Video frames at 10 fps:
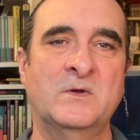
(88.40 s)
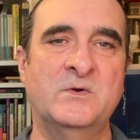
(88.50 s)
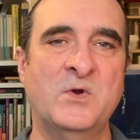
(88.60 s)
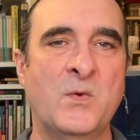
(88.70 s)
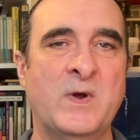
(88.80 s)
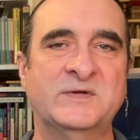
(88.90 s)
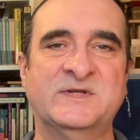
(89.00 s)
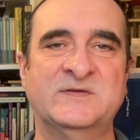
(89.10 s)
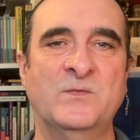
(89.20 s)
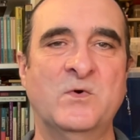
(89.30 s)
Nowhere is
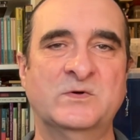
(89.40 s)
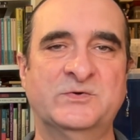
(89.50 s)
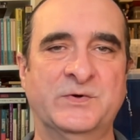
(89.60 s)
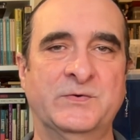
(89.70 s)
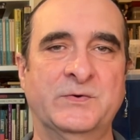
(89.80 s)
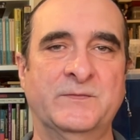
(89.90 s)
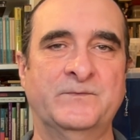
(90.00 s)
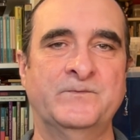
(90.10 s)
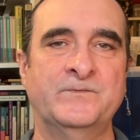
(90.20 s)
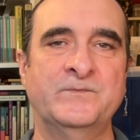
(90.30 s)
this more true
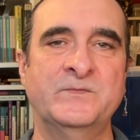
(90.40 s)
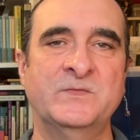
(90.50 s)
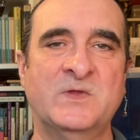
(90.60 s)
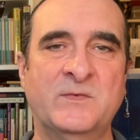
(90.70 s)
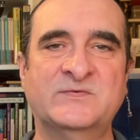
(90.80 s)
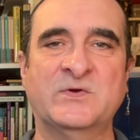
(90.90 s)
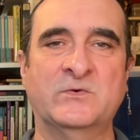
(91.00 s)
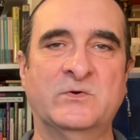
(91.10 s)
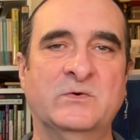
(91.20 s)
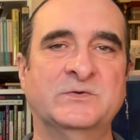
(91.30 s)
than with
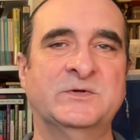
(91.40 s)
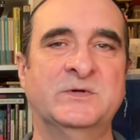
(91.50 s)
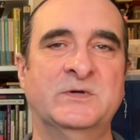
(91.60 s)
so-called